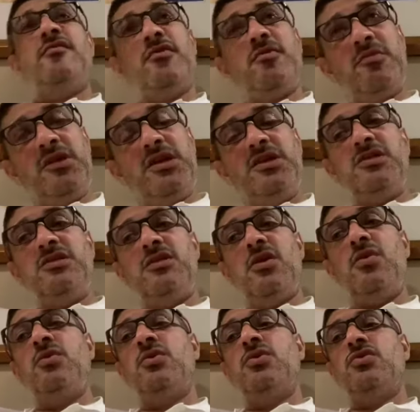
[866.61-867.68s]

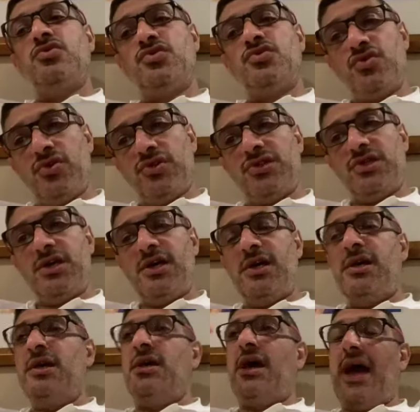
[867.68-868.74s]
Firmino,
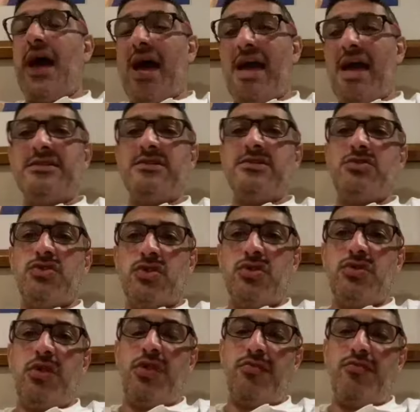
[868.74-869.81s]
Jota as
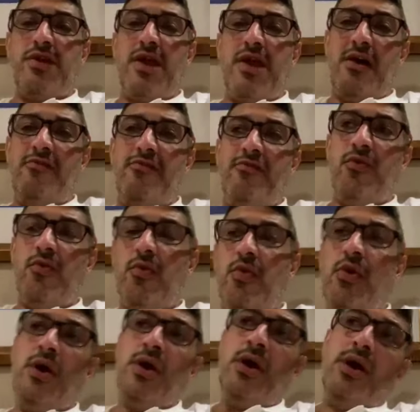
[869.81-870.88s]
3 out of 4,